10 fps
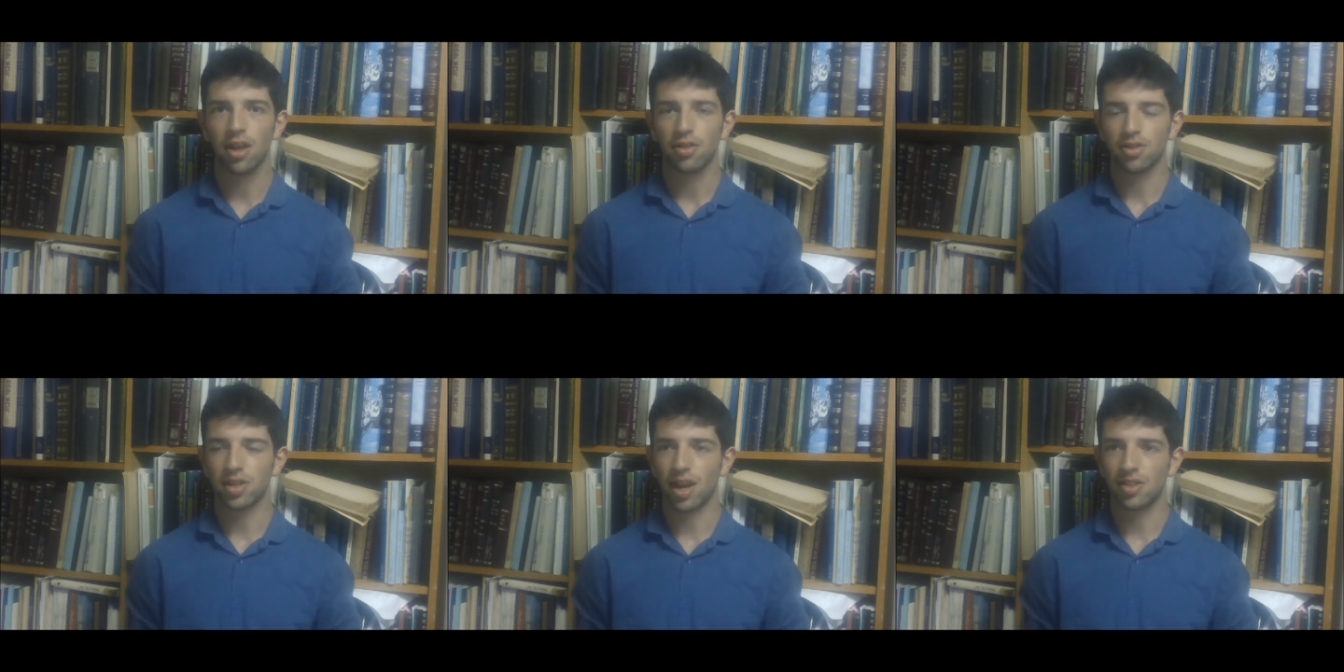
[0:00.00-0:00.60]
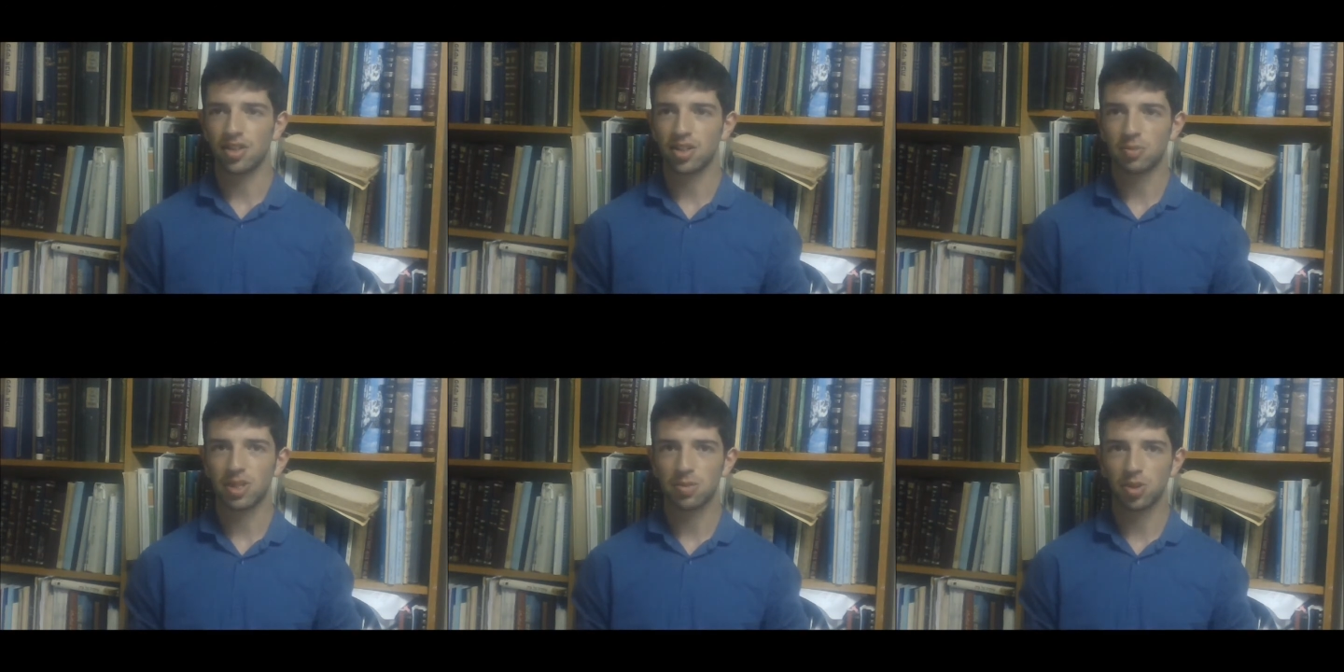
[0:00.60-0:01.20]
that's as
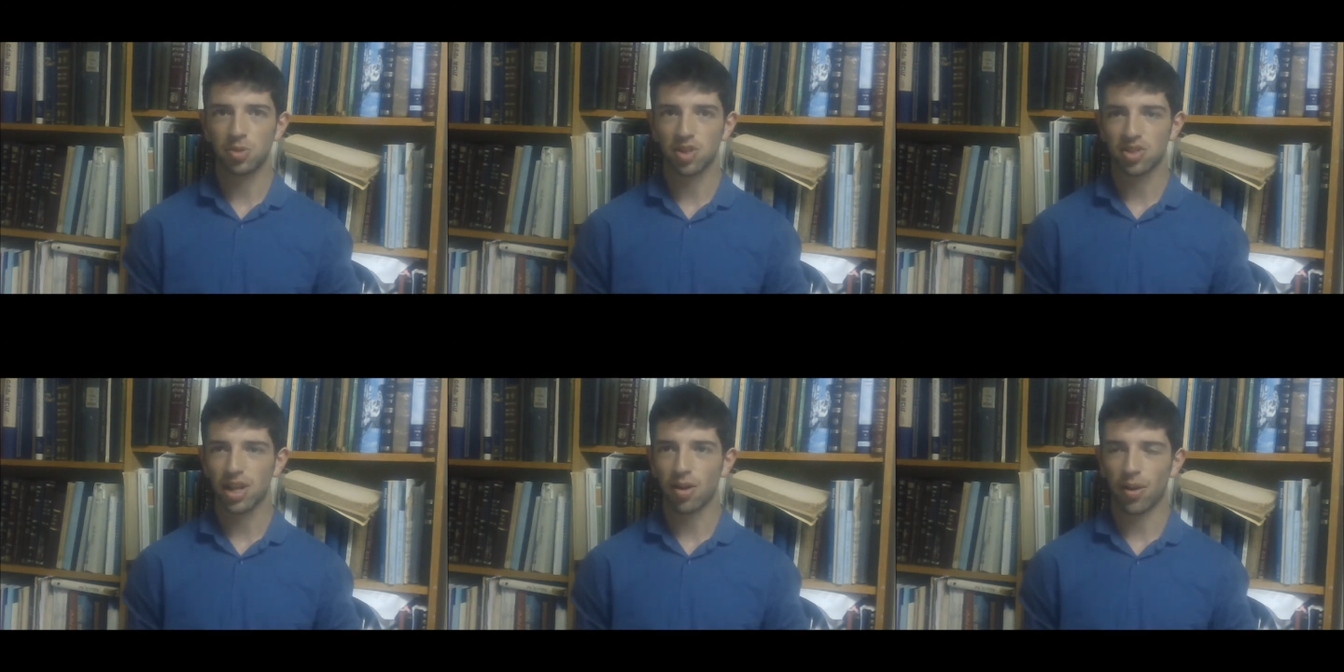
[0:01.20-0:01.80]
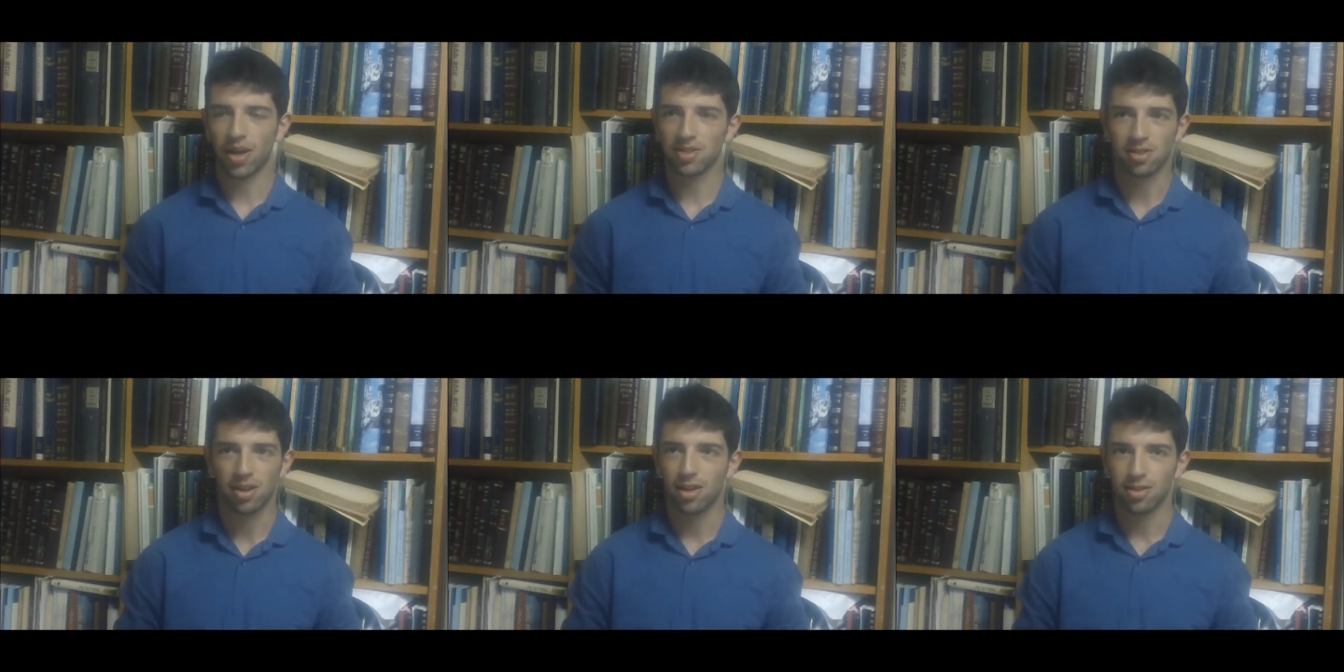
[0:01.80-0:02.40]
indispensable to us now as
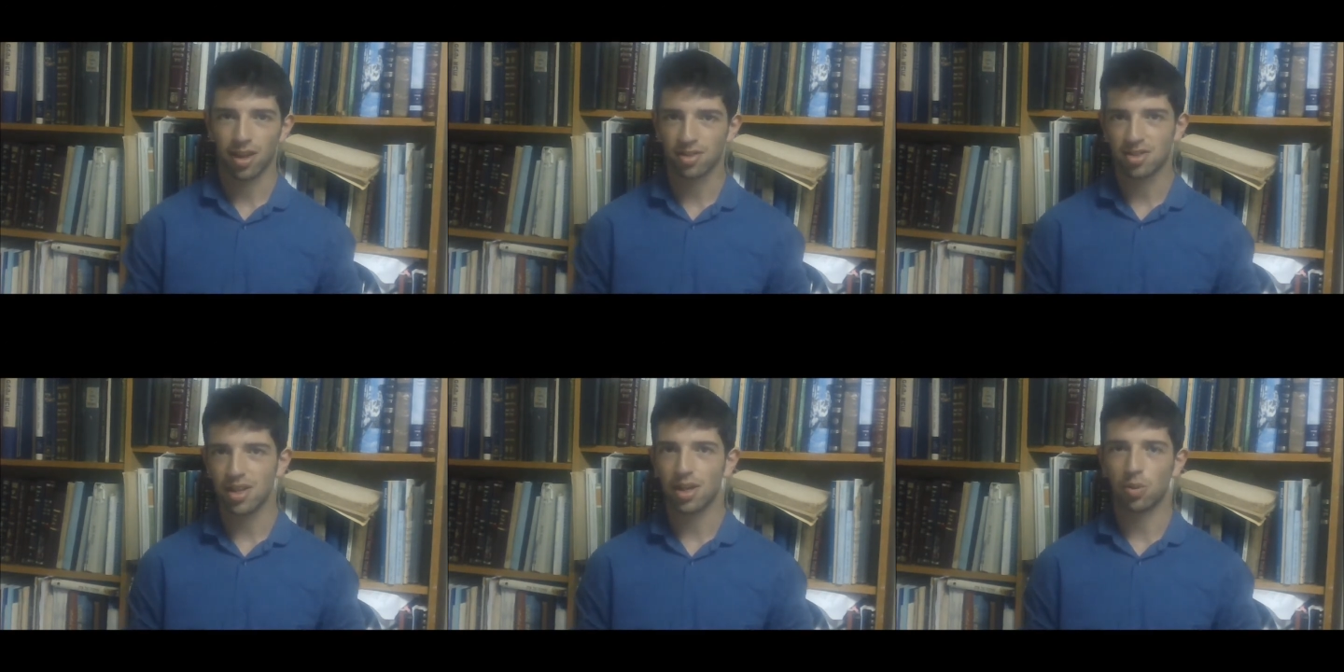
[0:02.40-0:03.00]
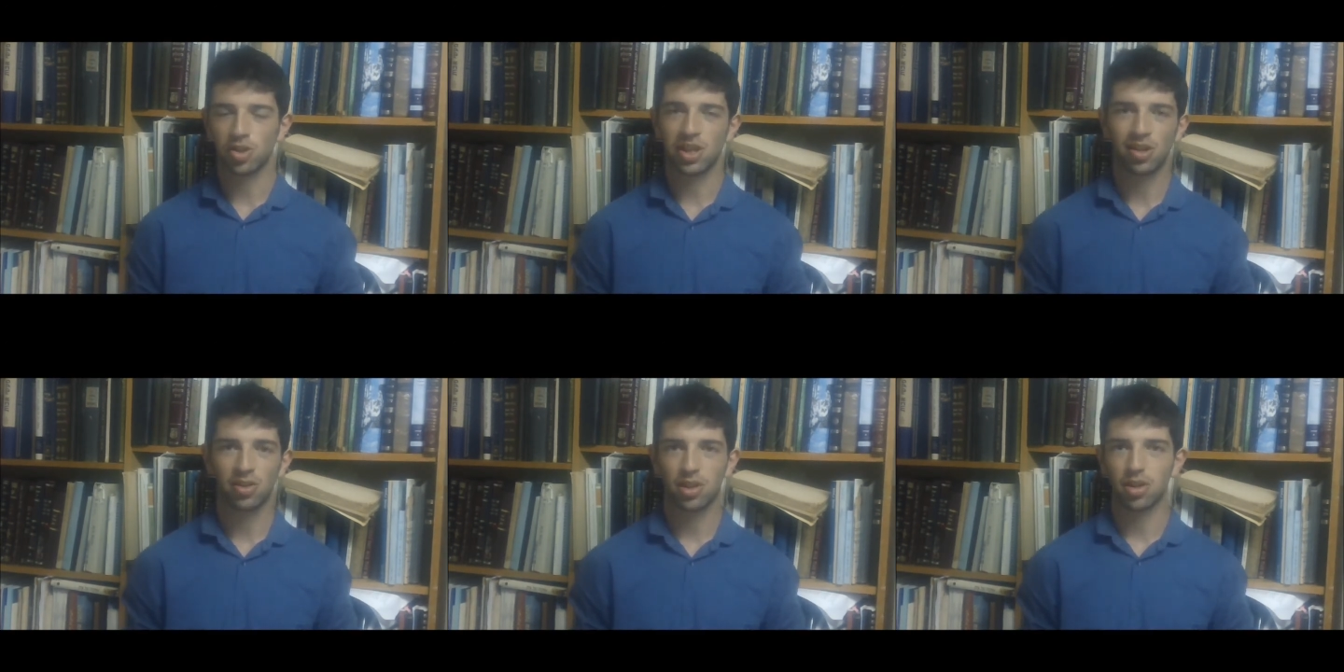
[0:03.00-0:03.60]
that snake which
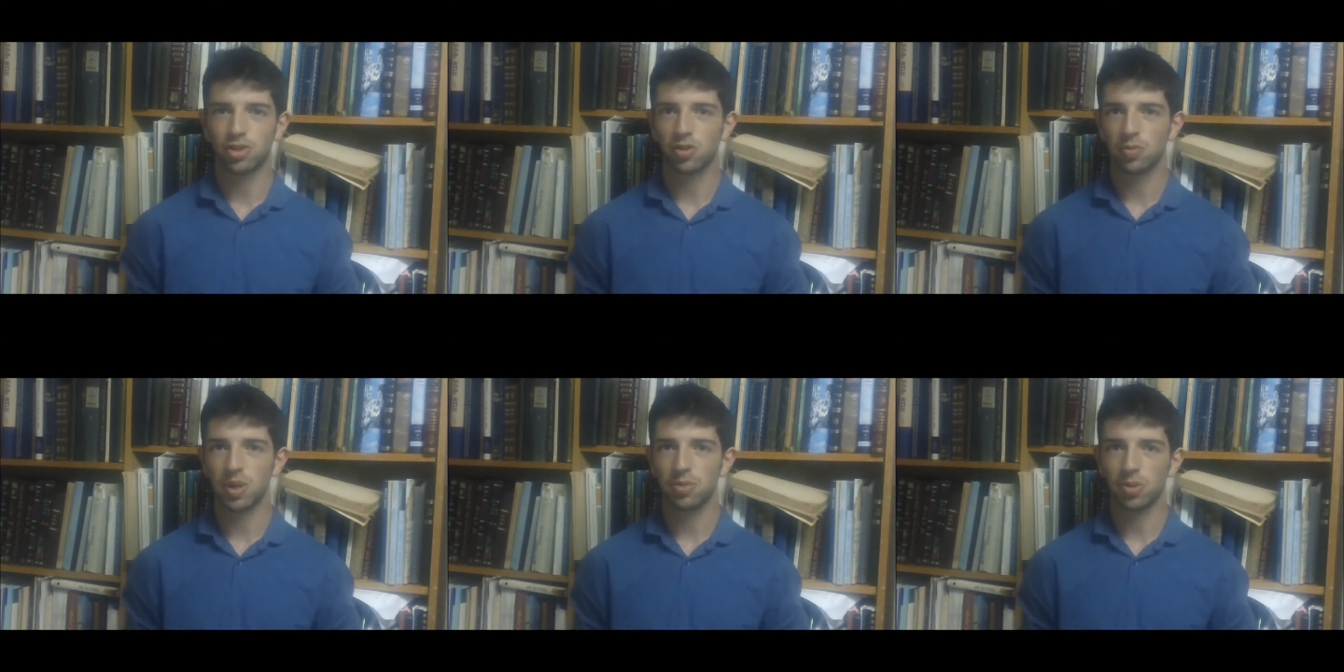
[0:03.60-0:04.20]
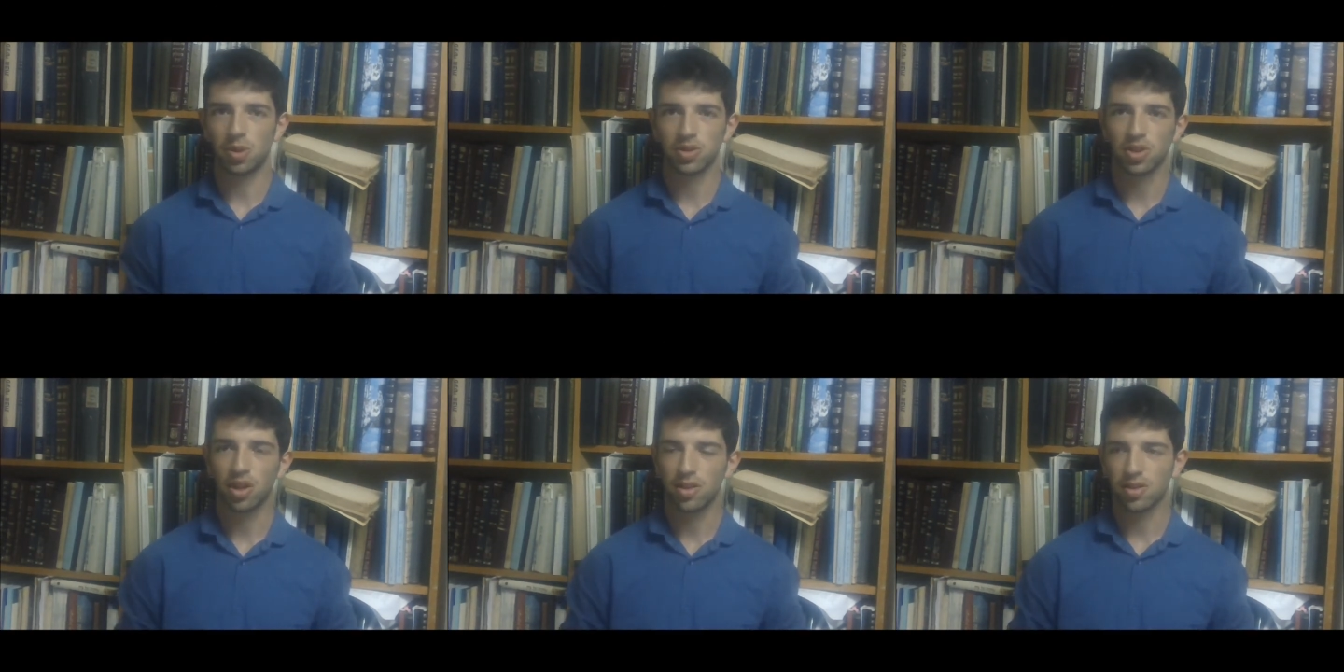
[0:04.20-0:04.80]
healed the Jewish people was
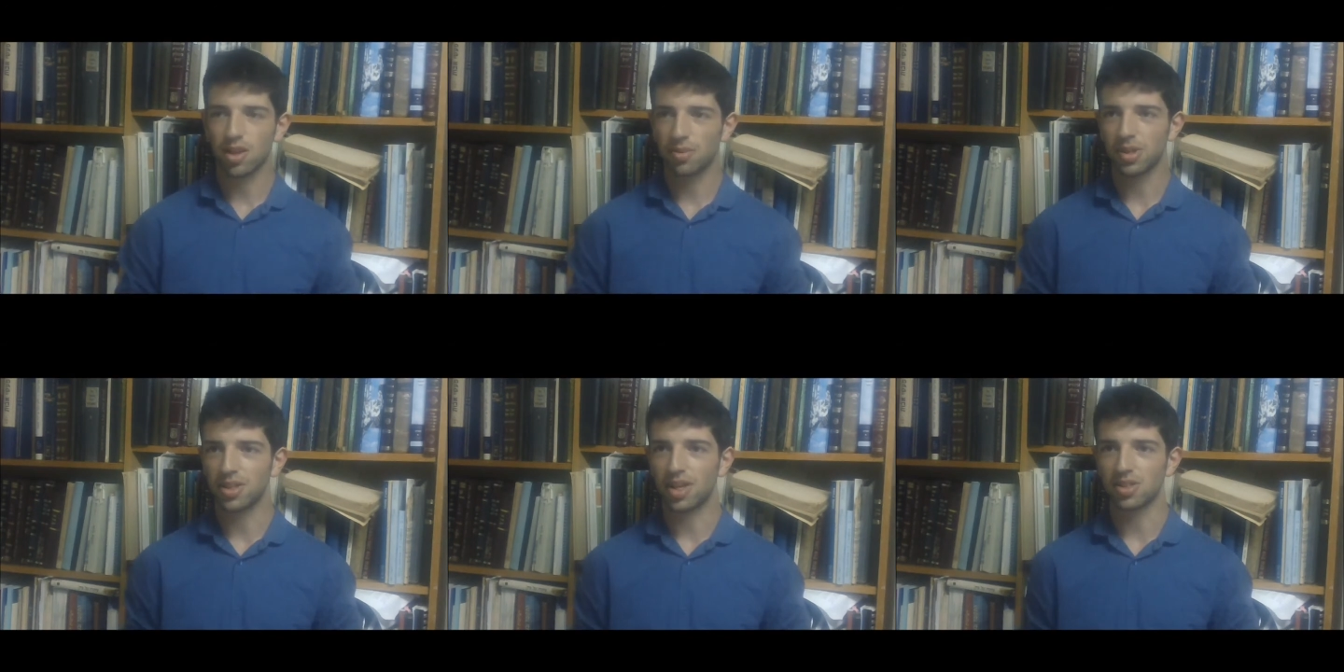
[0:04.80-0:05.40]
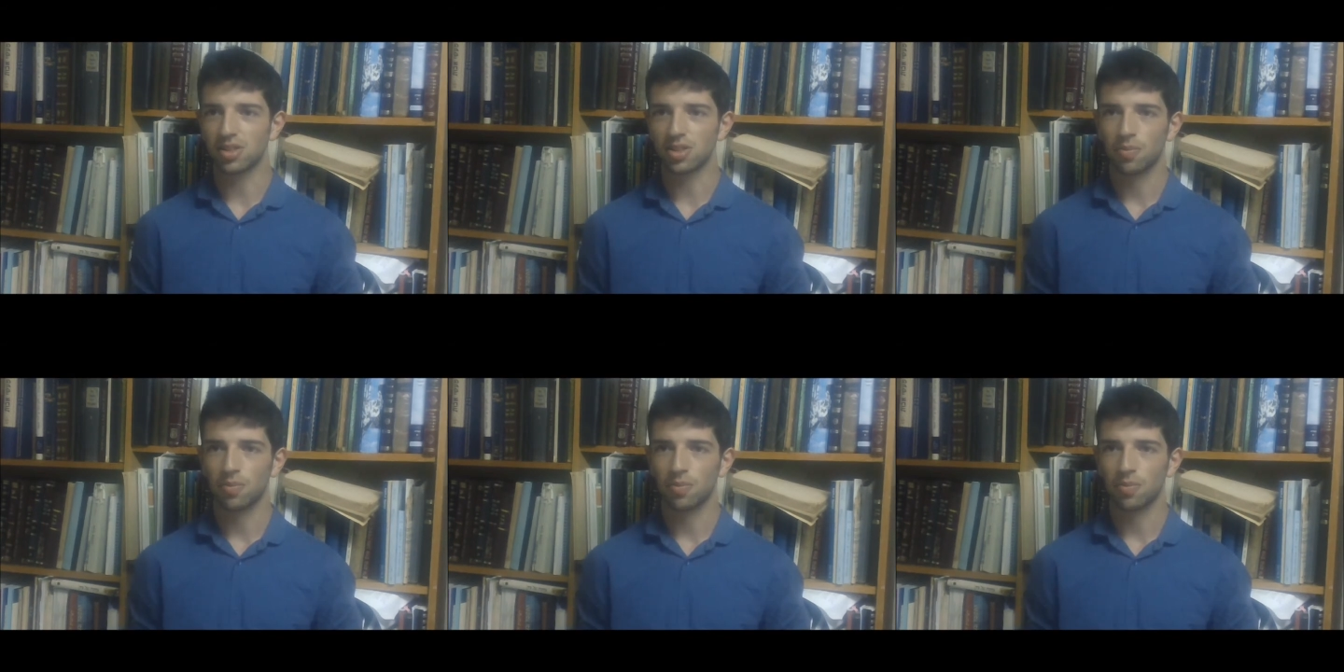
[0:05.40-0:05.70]
to them in the desert.